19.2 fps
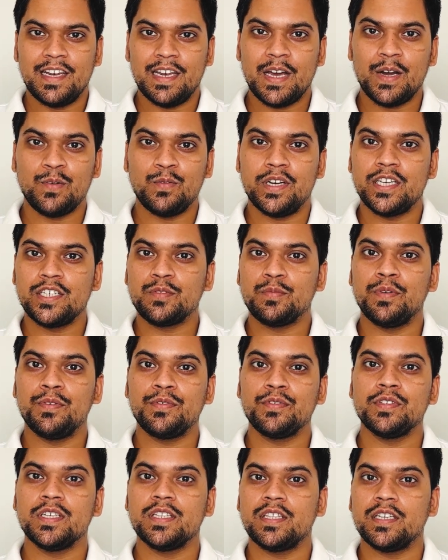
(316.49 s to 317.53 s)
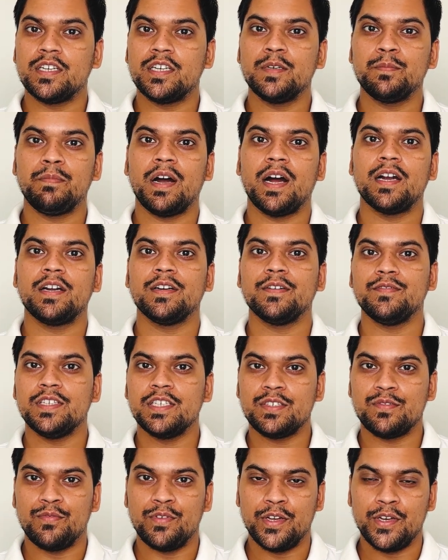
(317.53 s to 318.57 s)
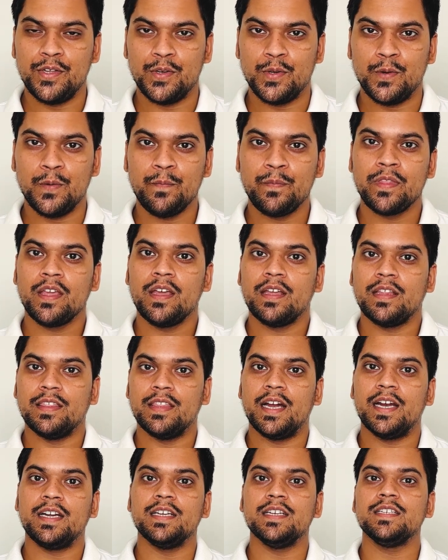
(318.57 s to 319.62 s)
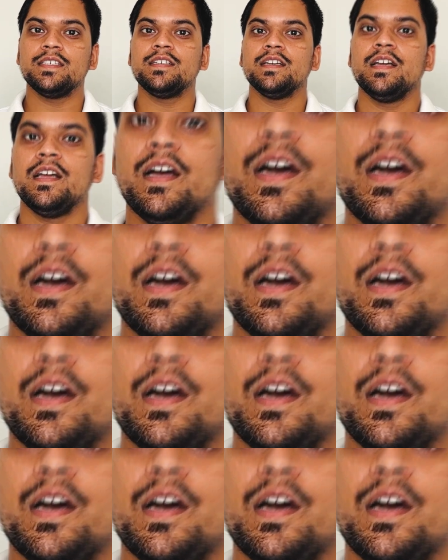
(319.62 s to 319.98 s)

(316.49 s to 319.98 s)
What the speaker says: Now let's move to the third part of this video, that is